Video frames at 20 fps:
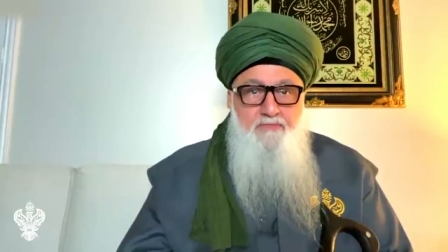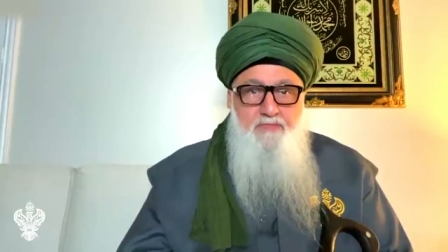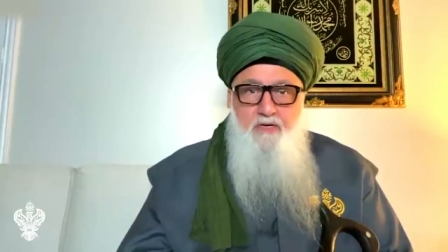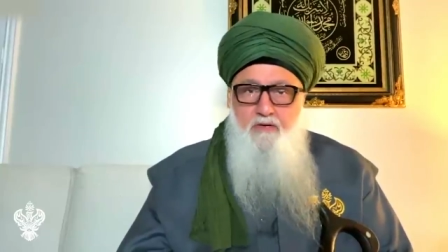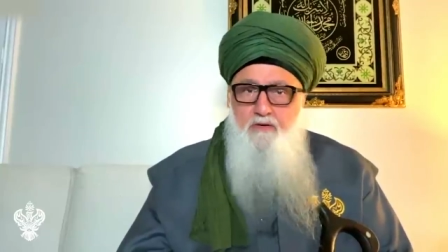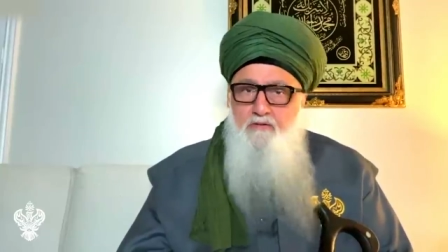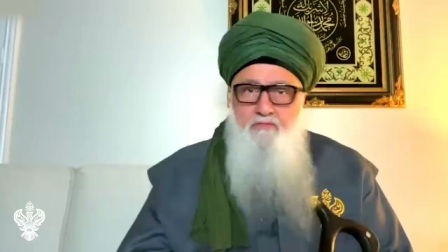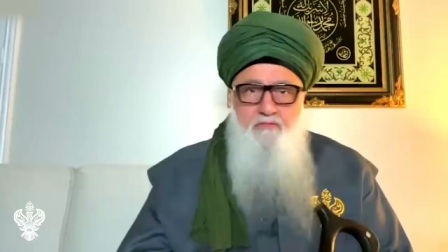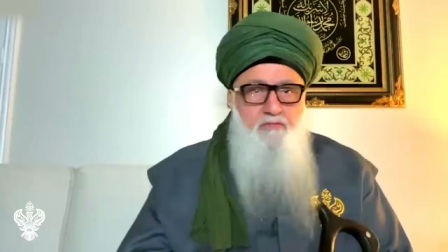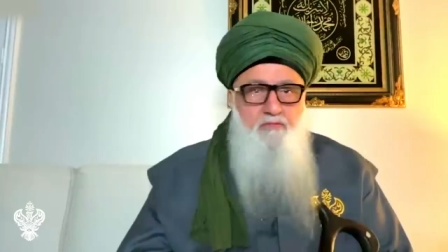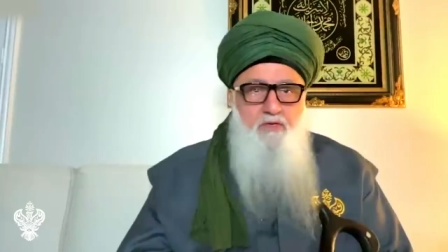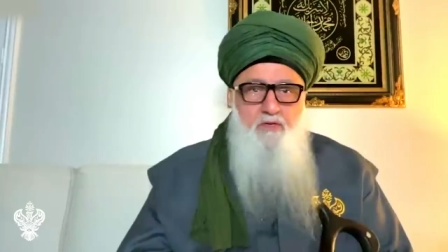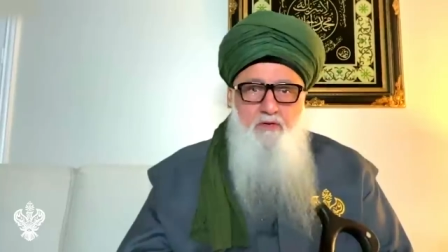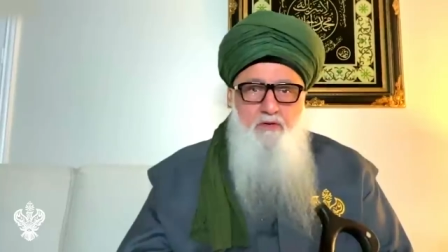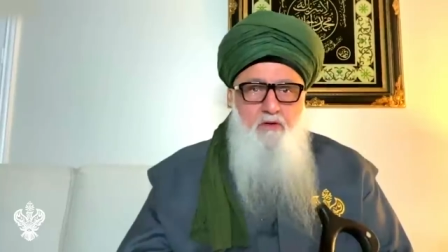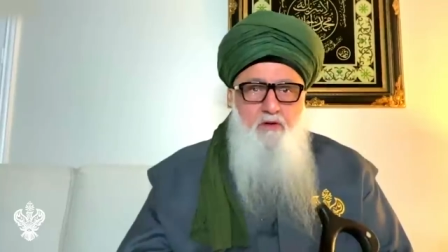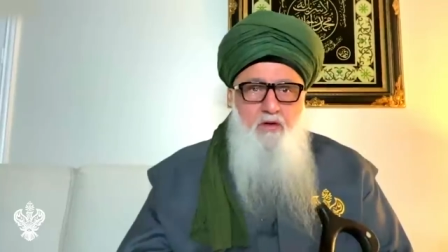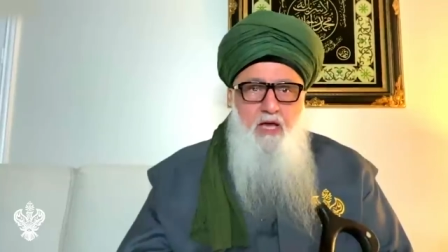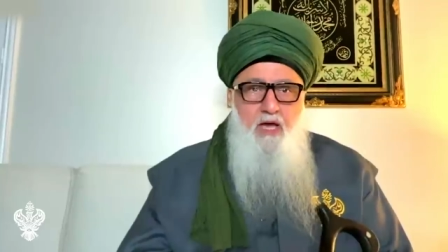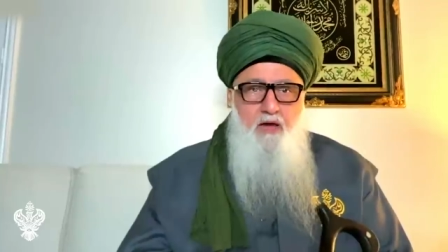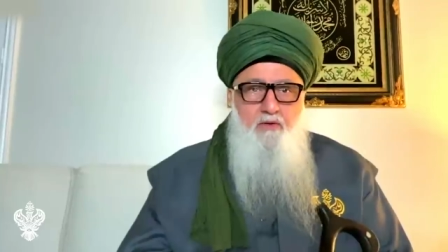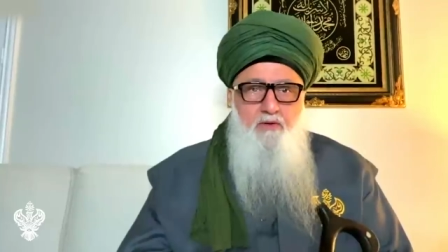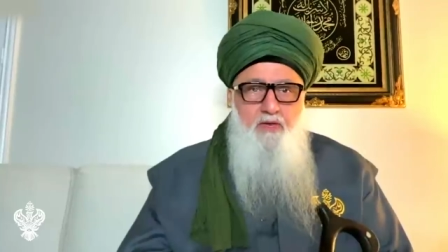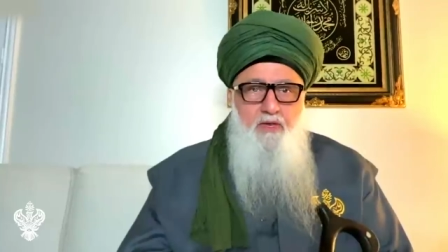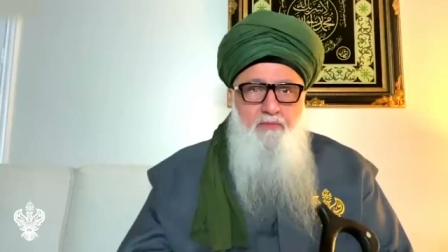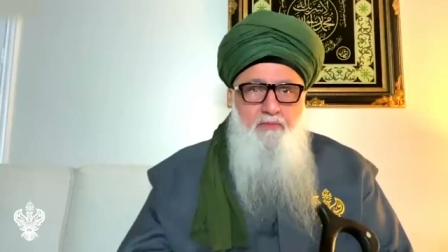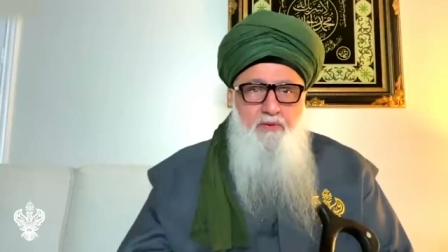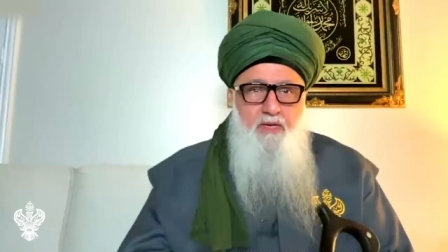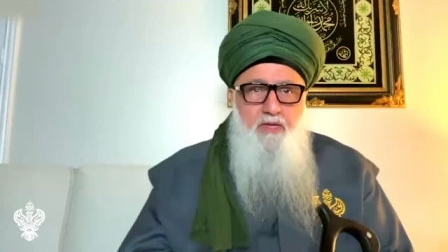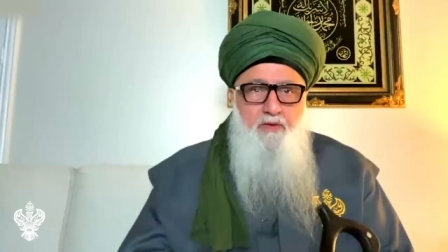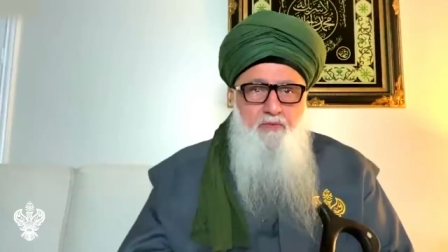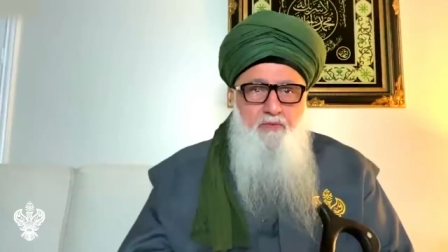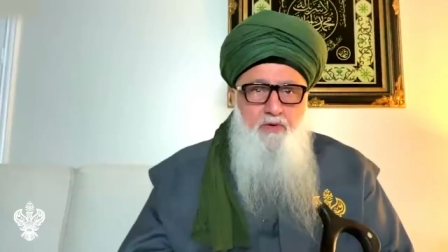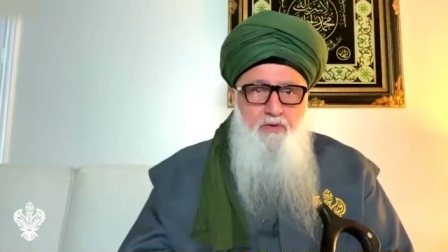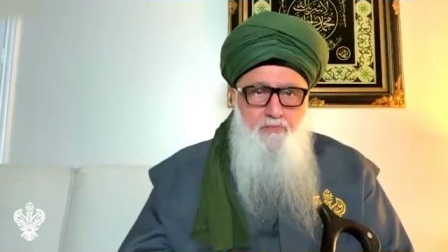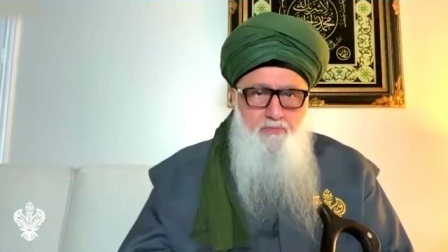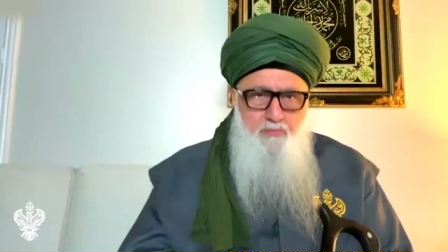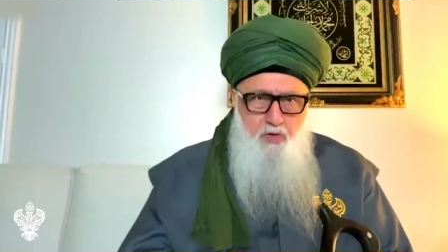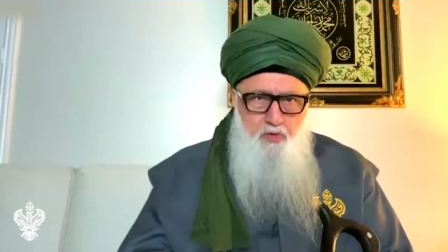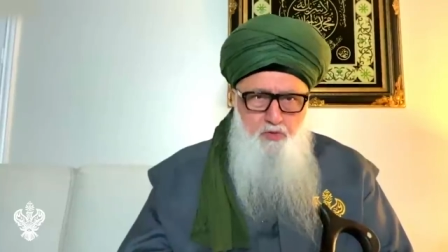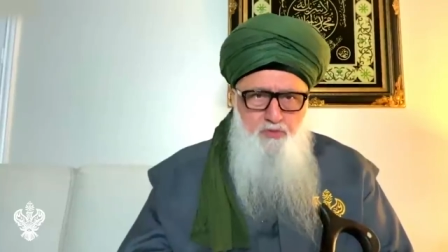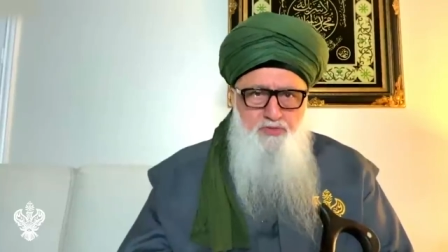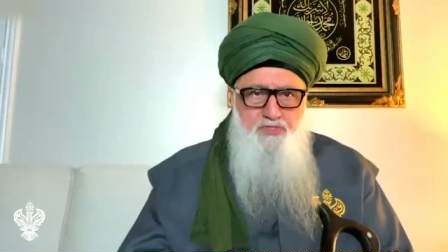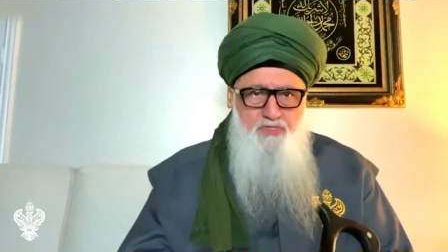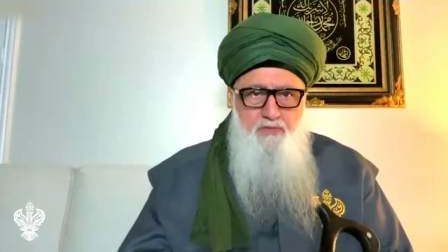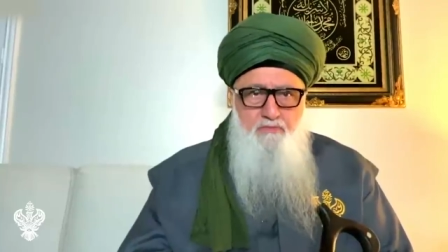So don't know how anybody would post